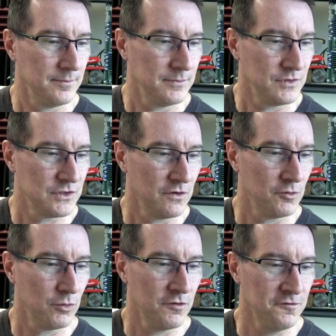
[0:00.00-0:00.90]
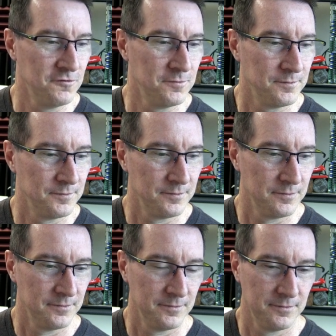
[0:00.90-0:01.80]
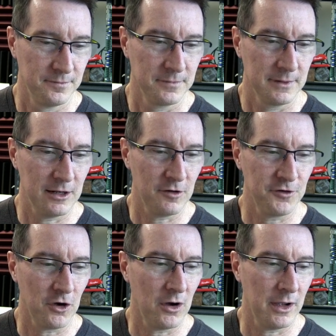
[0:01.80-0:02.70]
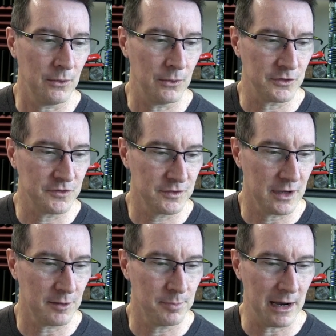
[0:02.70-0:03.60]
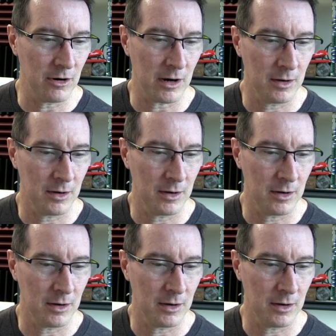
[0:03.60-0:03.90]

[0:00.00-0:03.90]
Silverwolf, get off your high horse. Go to Para.